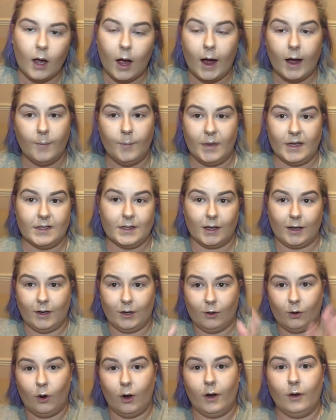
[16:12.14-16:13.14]
I
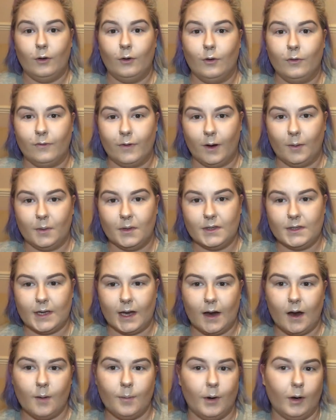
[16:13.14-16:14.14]
basically got a new filming
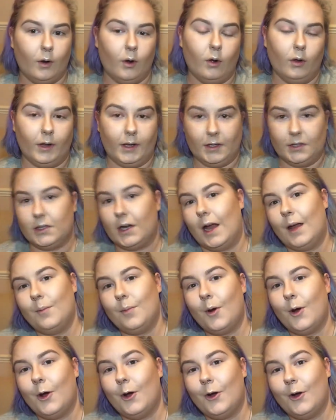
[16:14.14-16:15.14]
setup. I got like a
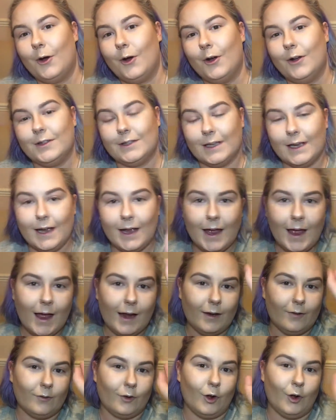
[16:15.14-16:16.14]
tripod,
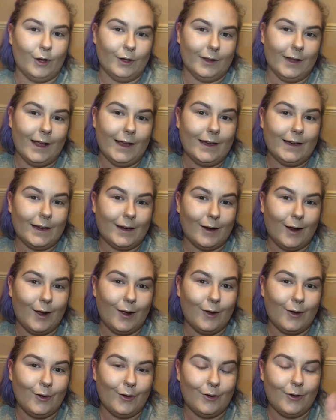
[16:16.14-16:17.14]
and I've got light
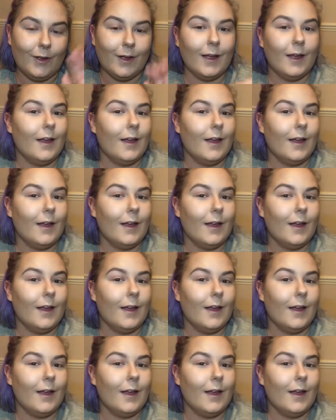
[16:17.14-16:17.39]
now.